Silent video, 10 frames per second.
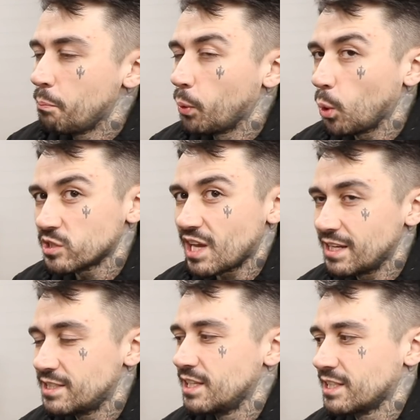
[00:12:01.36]
but
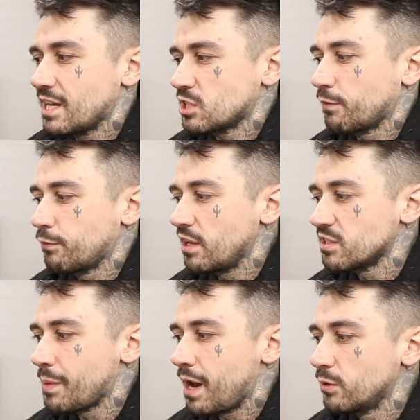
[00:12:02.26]
I did ask a friend
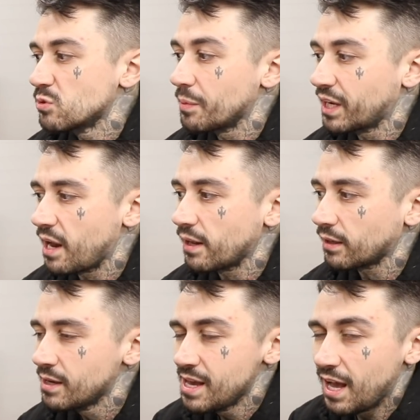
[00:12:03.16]
of mine who's a mechanic
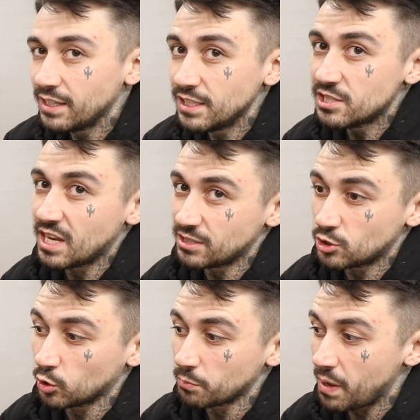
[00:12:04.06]
and he said it
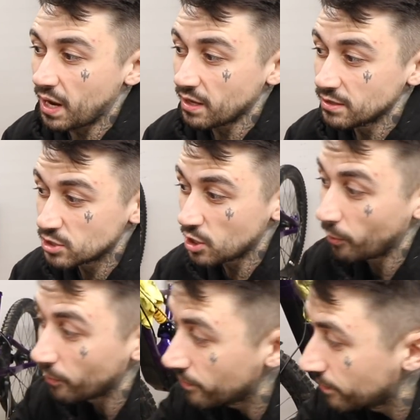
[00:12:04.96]
shouldn't matter,
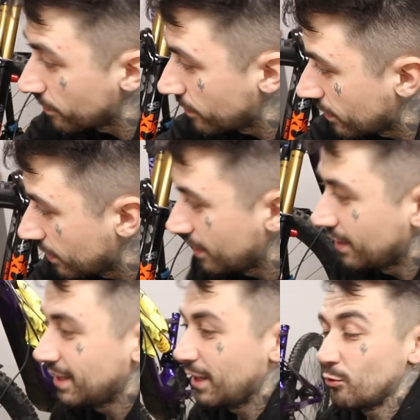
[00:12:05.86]
so
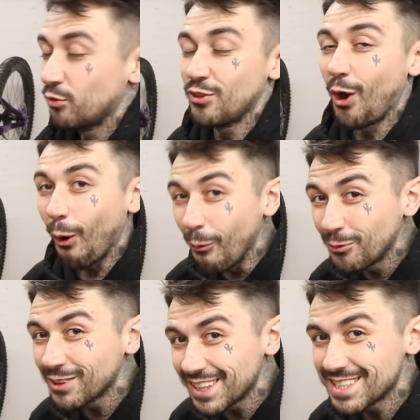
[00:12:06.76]

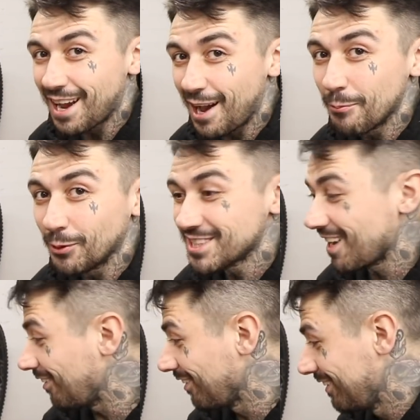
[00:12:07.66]
only time will
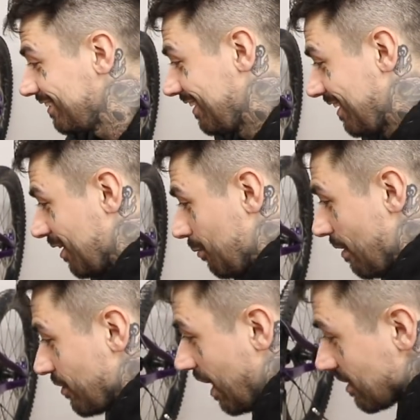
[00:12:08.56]
tell
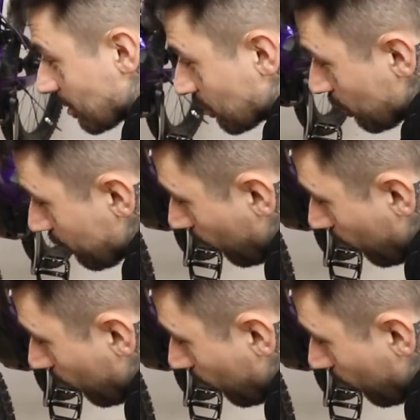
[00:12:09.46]
whether that is the truth